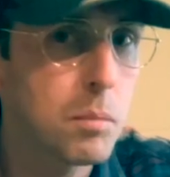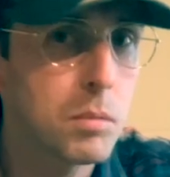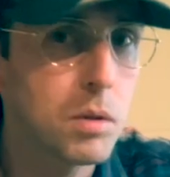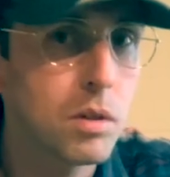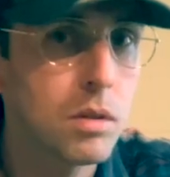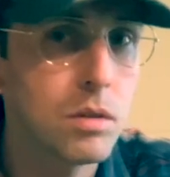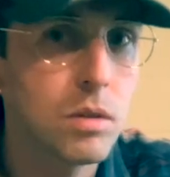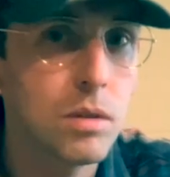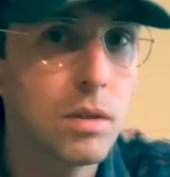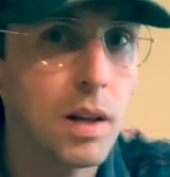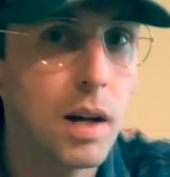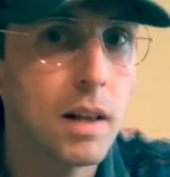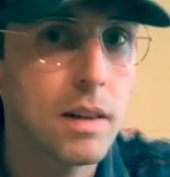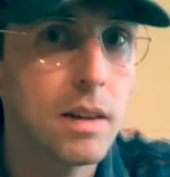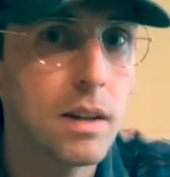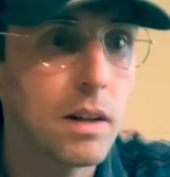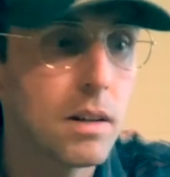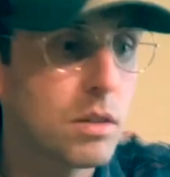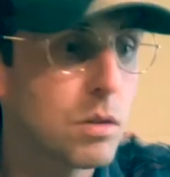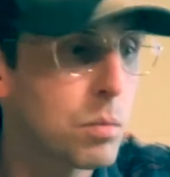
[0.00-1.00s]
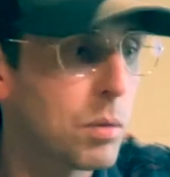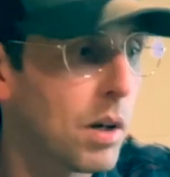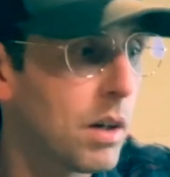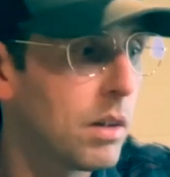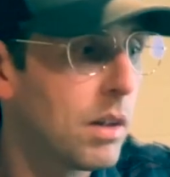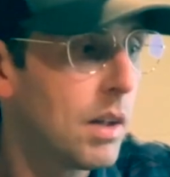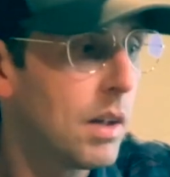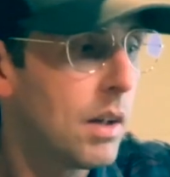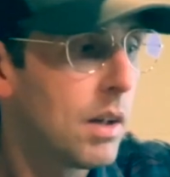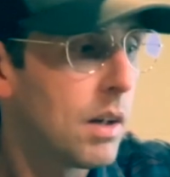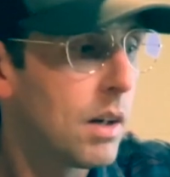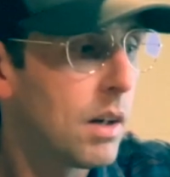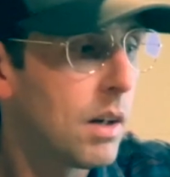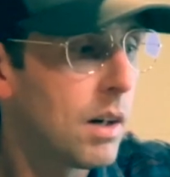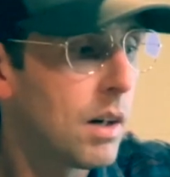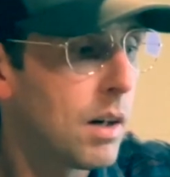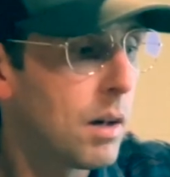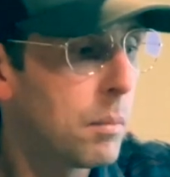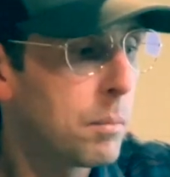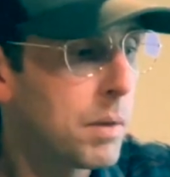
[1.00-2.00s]
You can do that there as well.
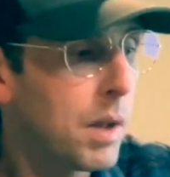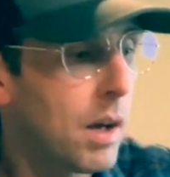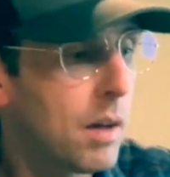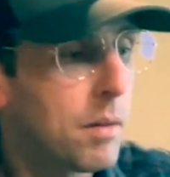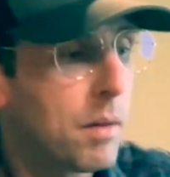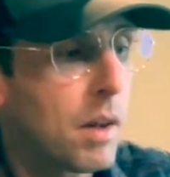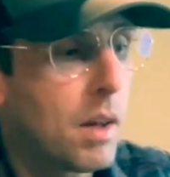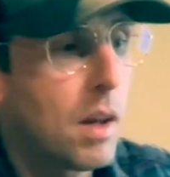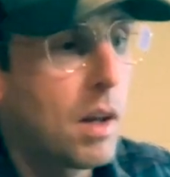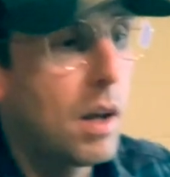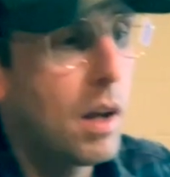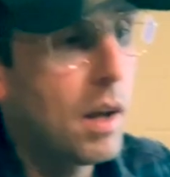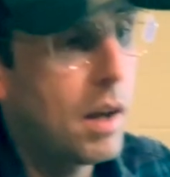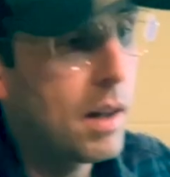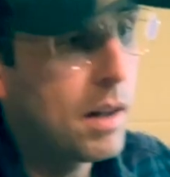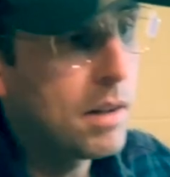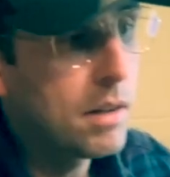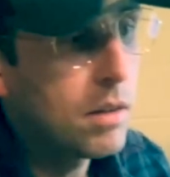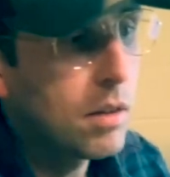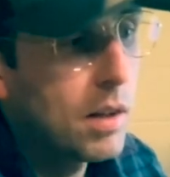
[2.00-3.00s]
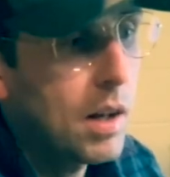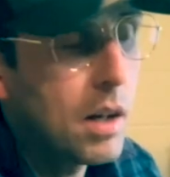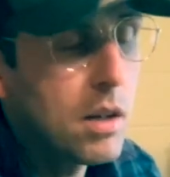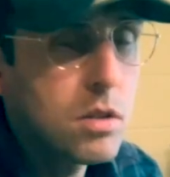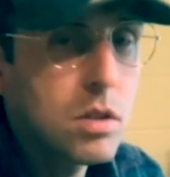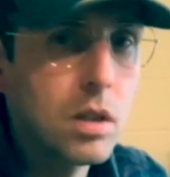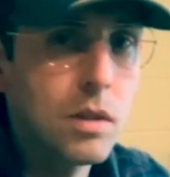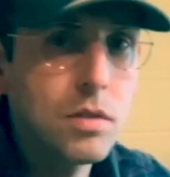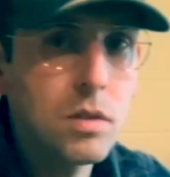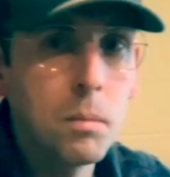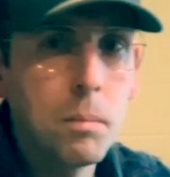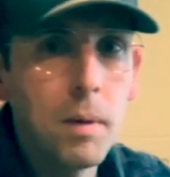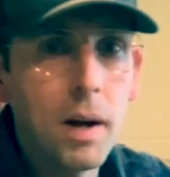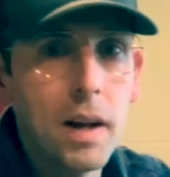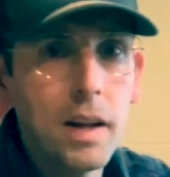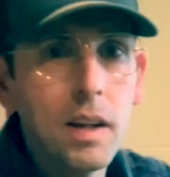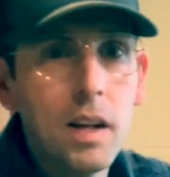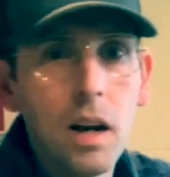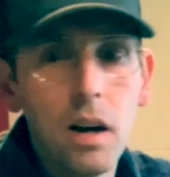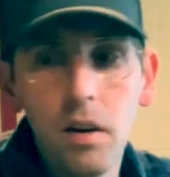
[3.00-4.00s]
And get yourself some
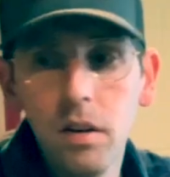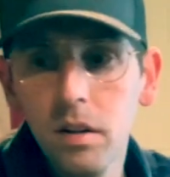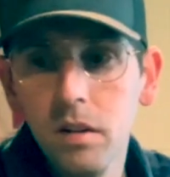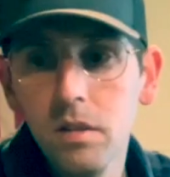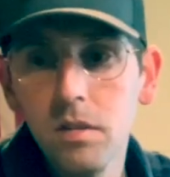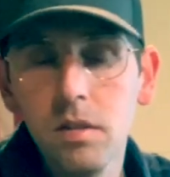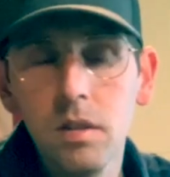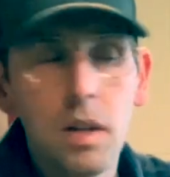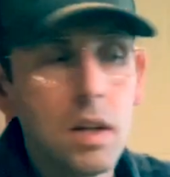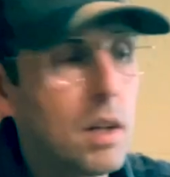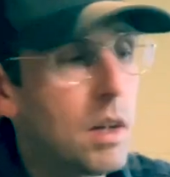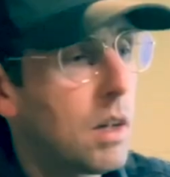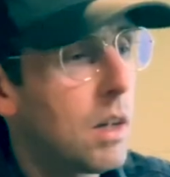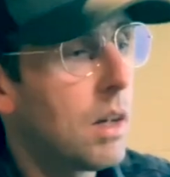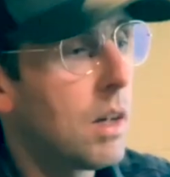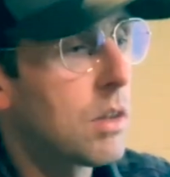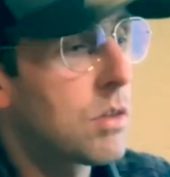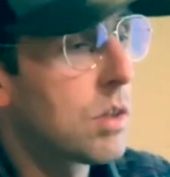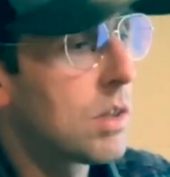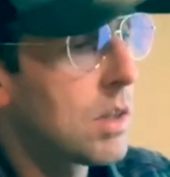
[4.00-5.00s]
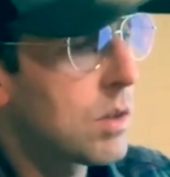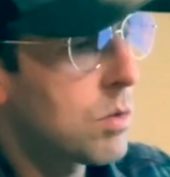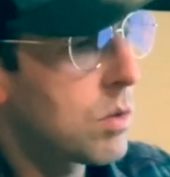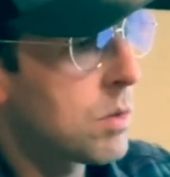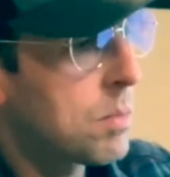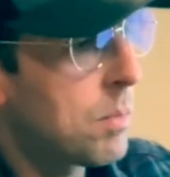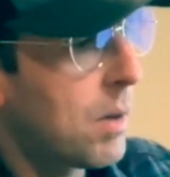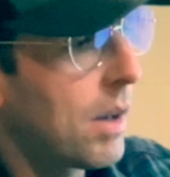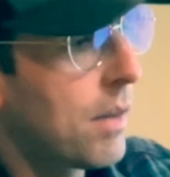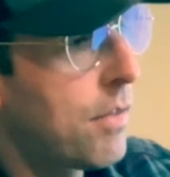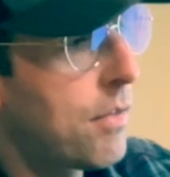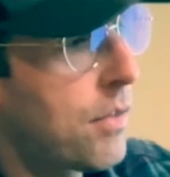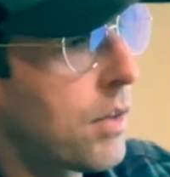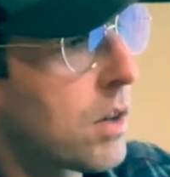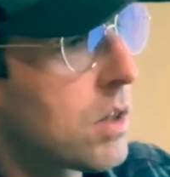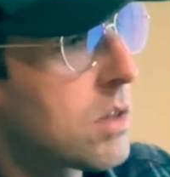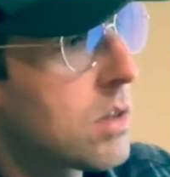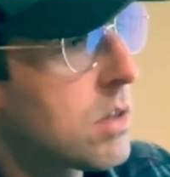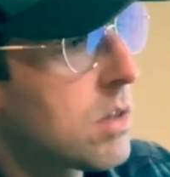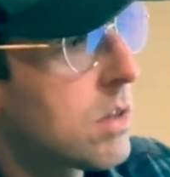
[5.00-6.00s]
mag carriers. So this was my
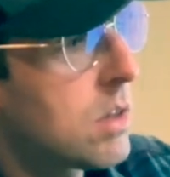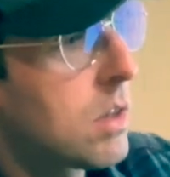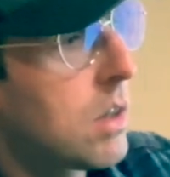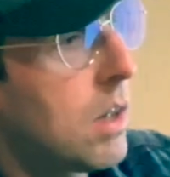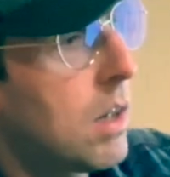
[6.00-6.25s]
first